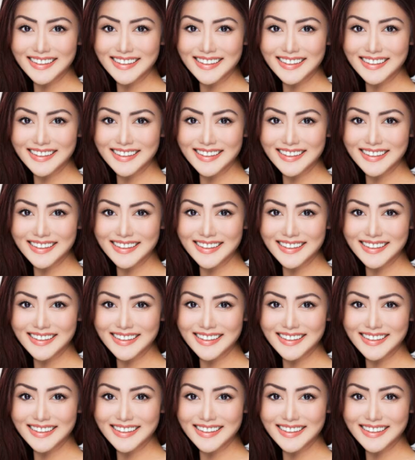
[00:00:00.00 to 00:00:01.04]

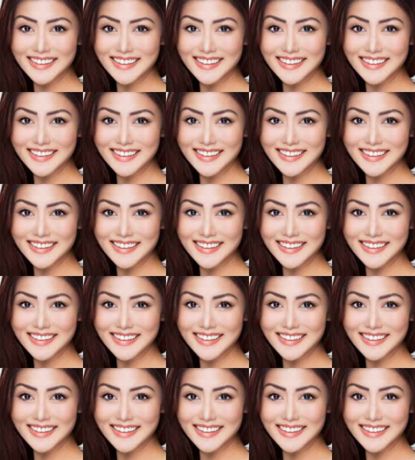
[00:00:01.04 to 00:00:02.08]

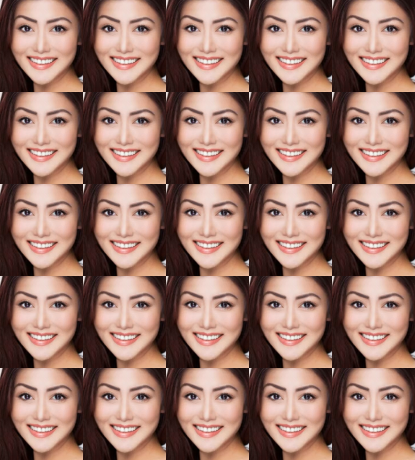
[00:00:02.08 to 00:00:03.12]

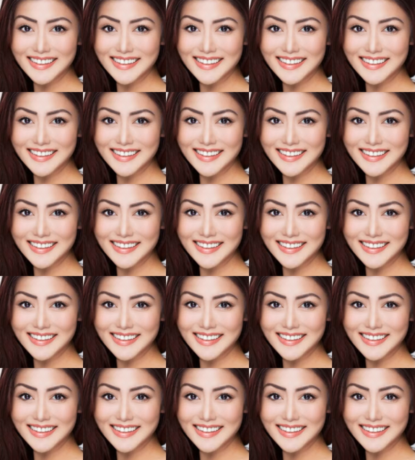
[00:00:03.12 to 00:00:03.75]
(no lip movement)